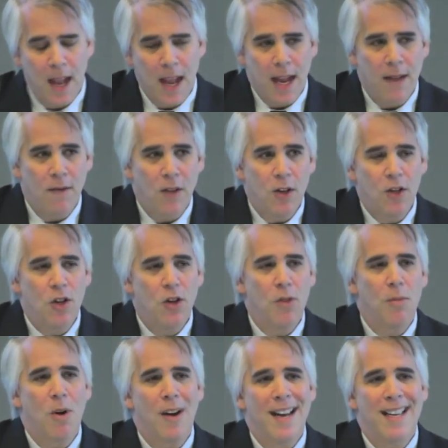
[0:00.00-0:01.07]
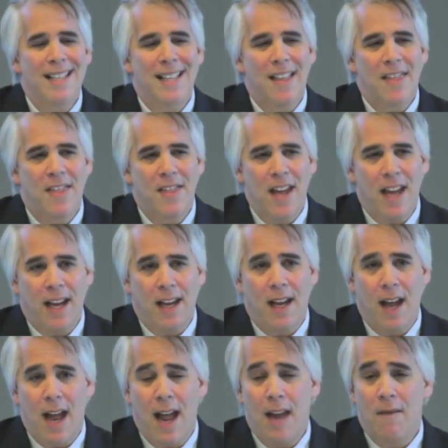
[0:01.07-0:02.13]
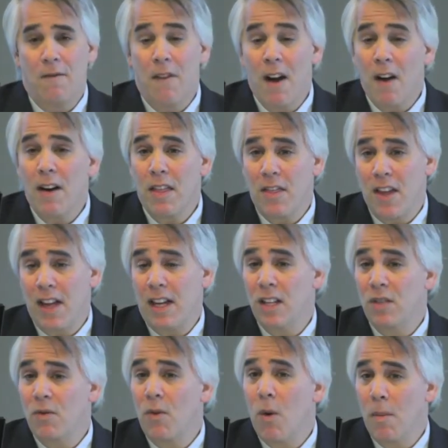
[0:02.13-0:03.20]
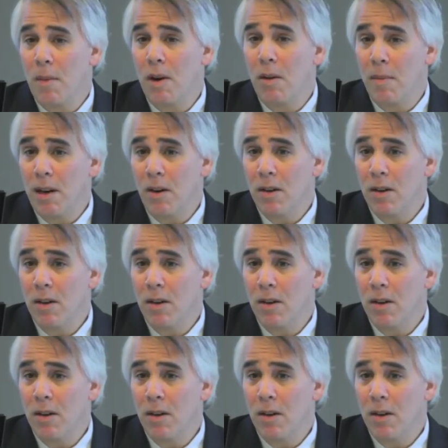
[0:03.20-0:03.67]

If the tumor is thick, and very thick is 4 millimeters,